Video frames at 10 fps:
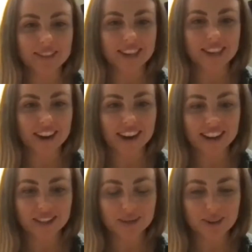Tara
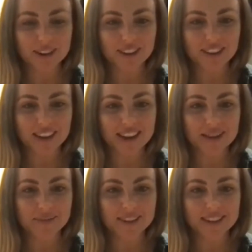Hainsworth. I
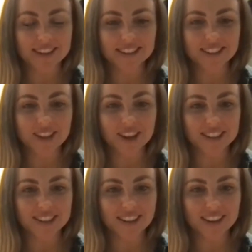am in
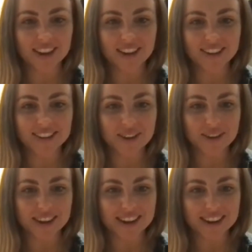Scottsdale,
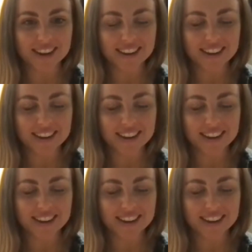Arizona,